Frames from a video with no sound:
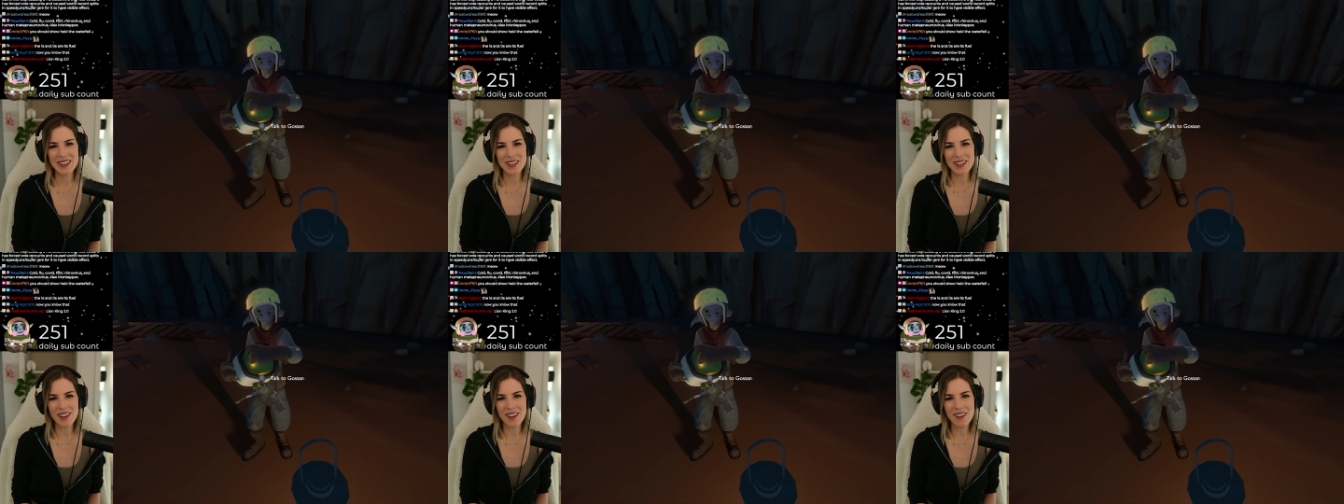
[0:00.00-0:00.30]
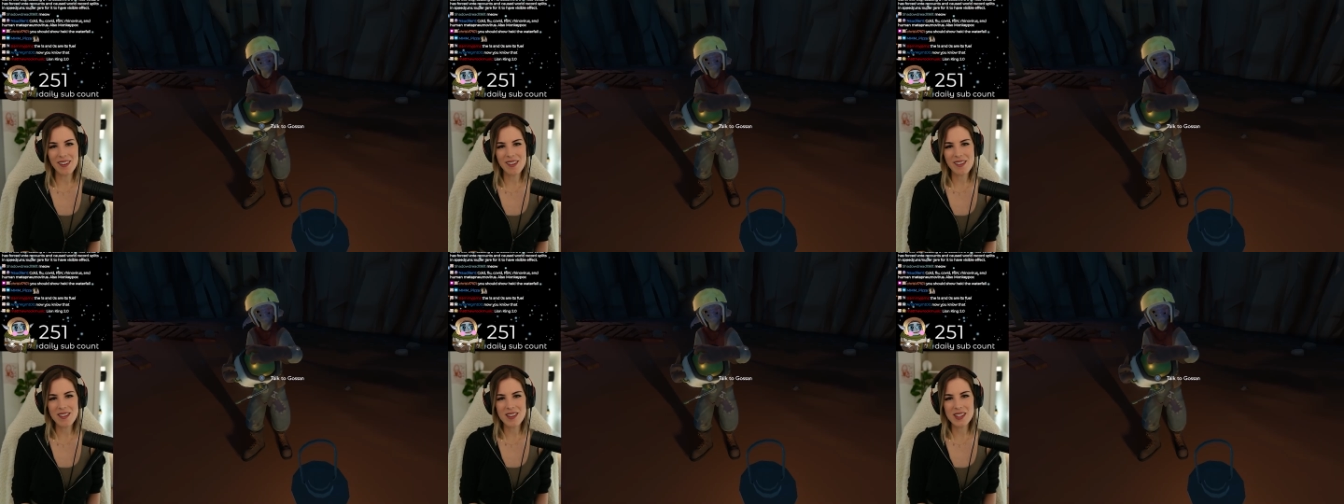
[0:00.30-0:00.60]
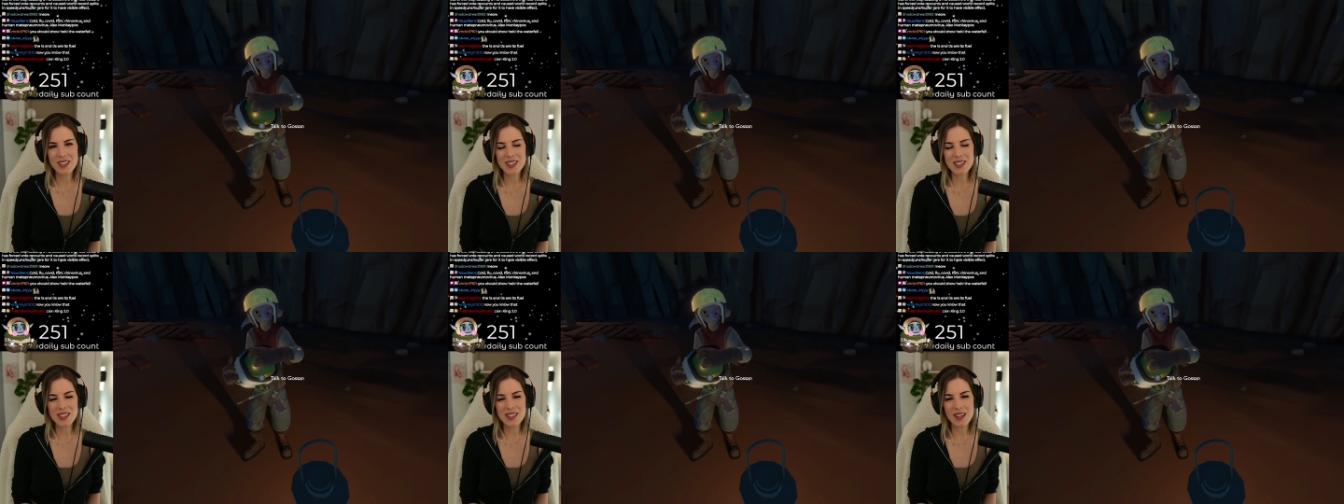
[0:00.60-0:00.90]
Oh,
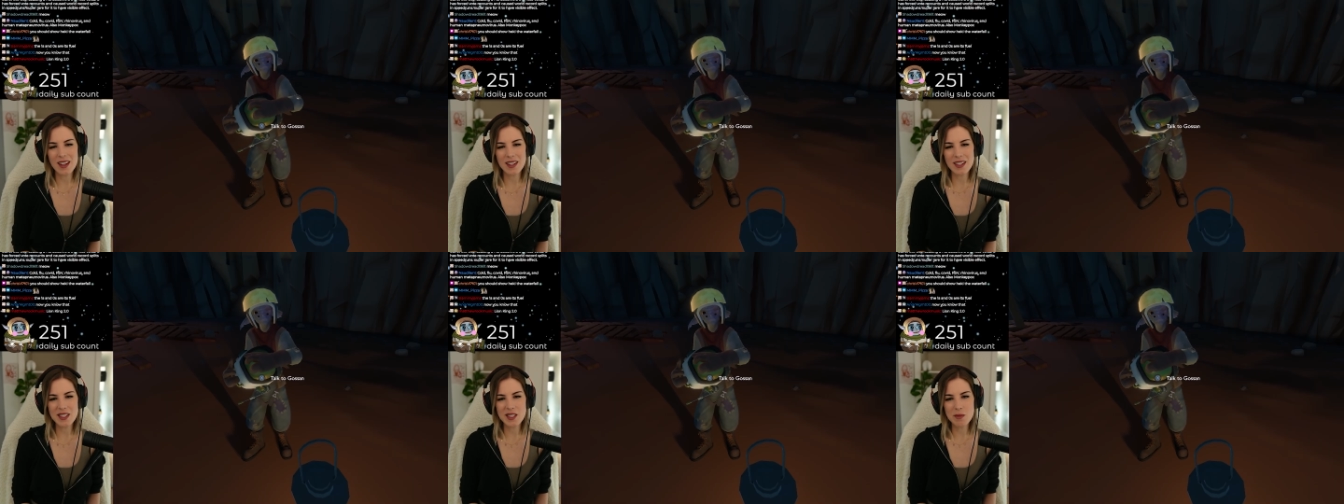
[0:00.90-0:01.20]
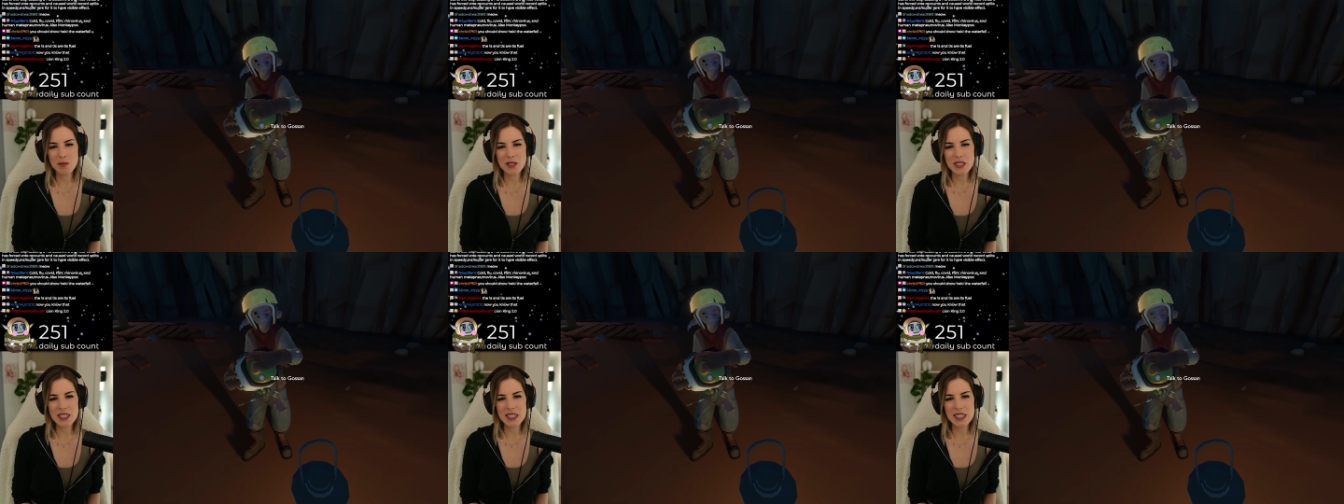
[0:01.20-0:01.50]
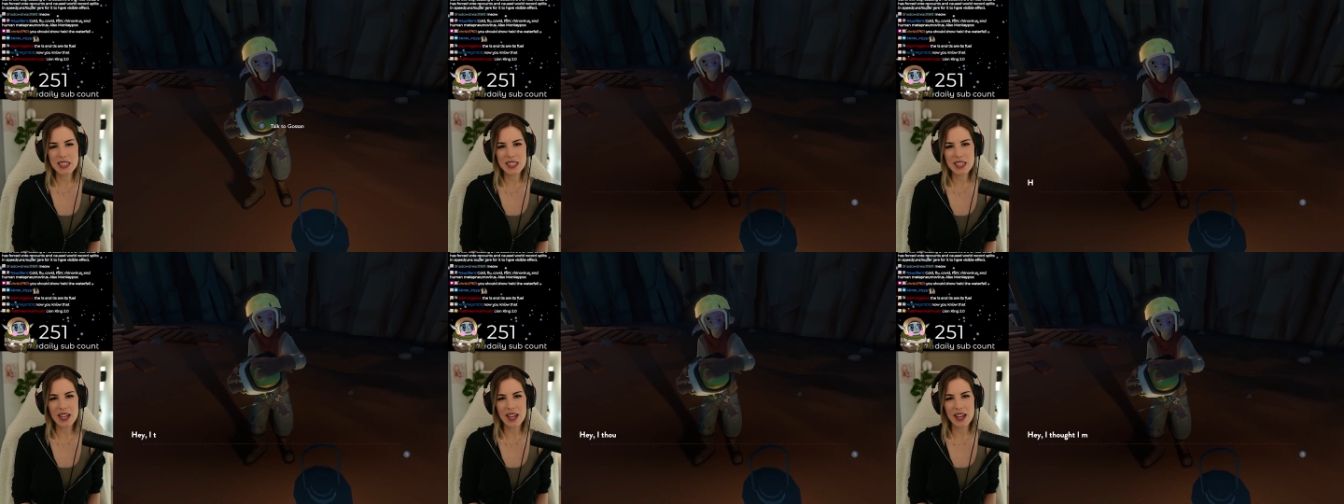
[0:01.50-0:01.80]
Gossan's
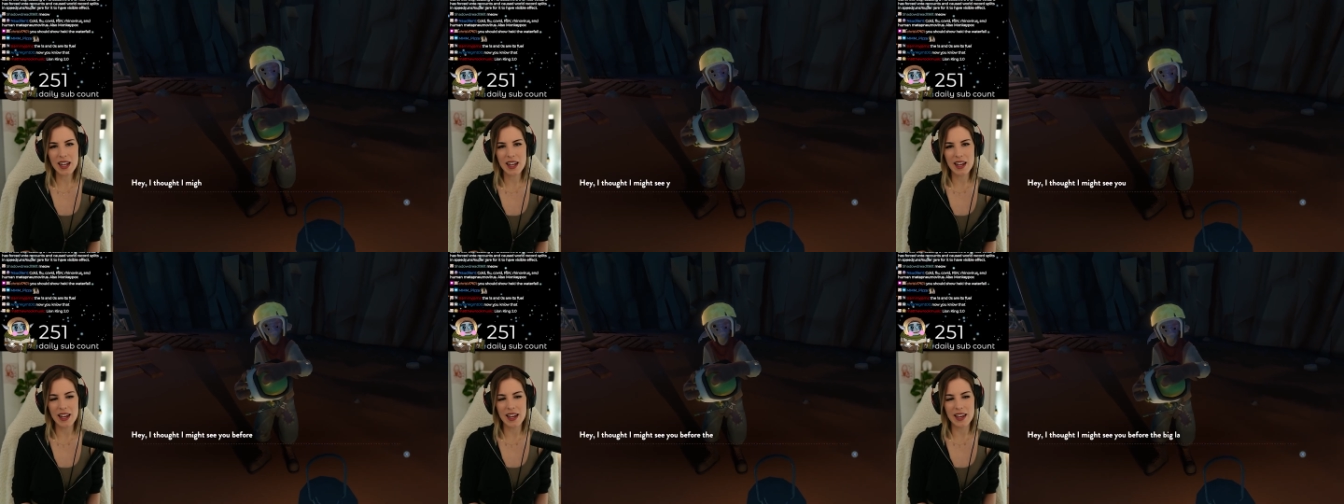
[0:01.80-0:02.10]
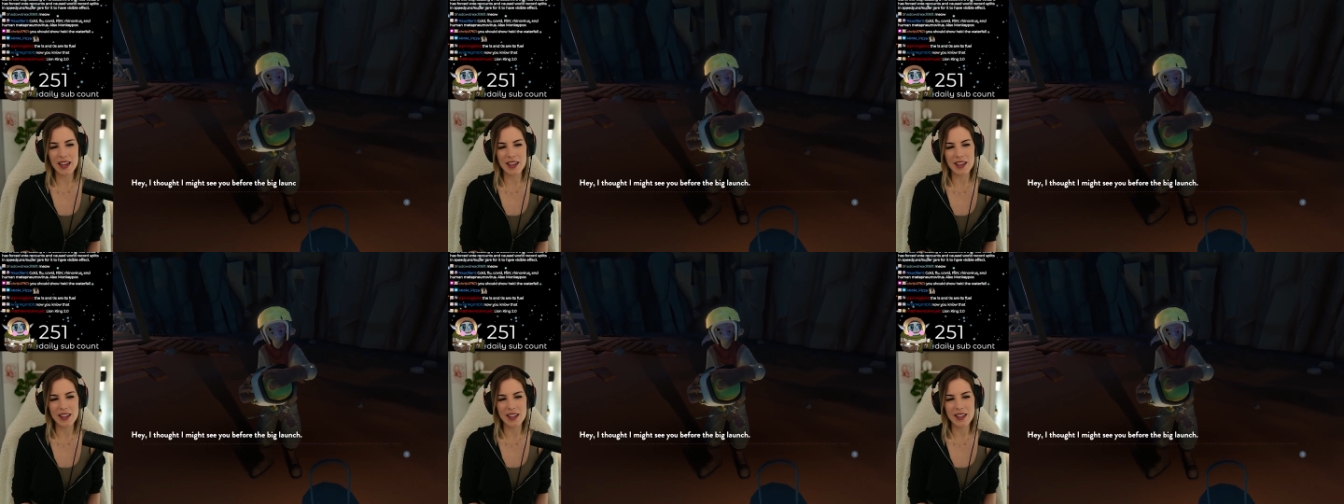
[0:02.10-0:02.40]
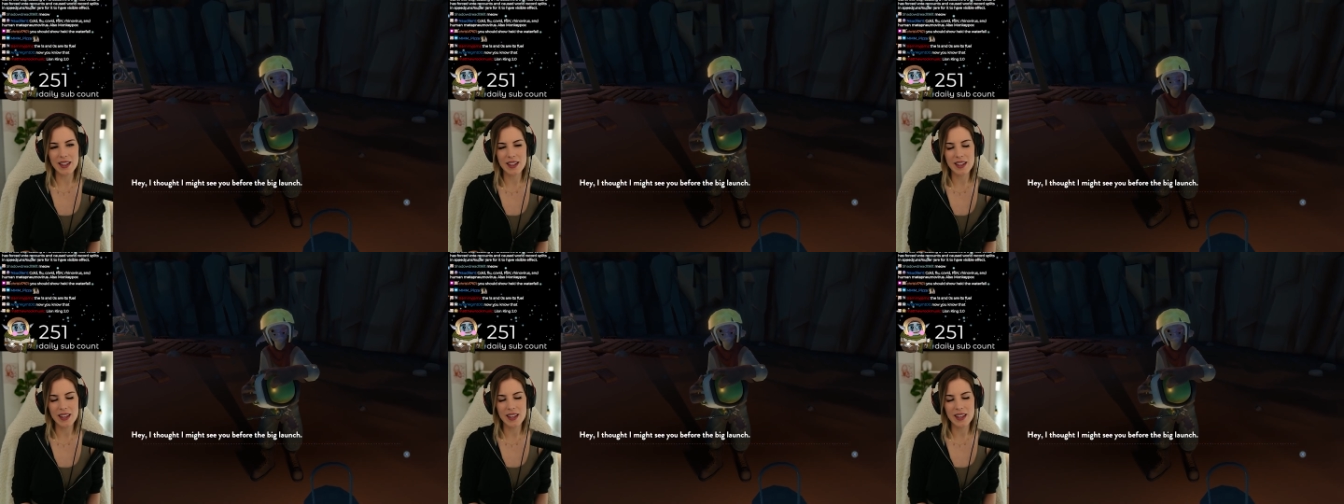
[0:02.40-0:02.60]
missing an eye!